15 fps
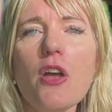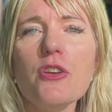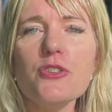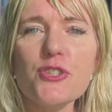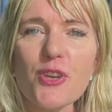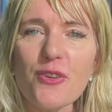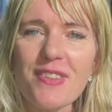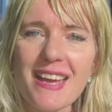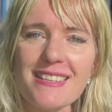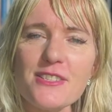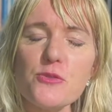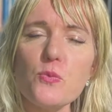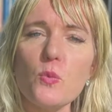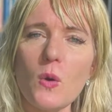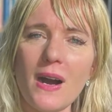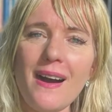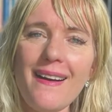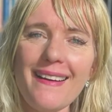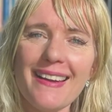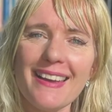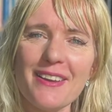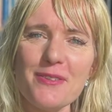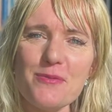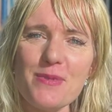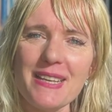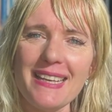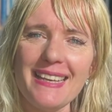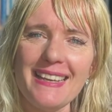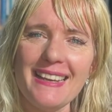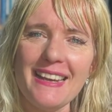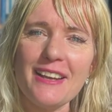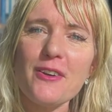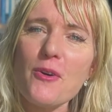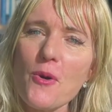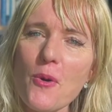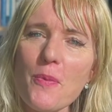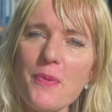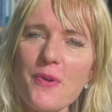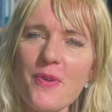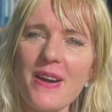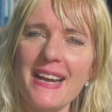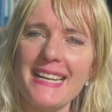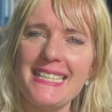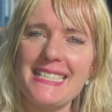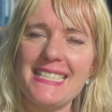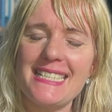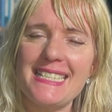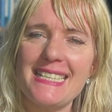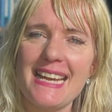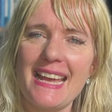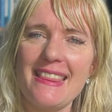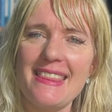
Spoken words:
So that's why we incorporate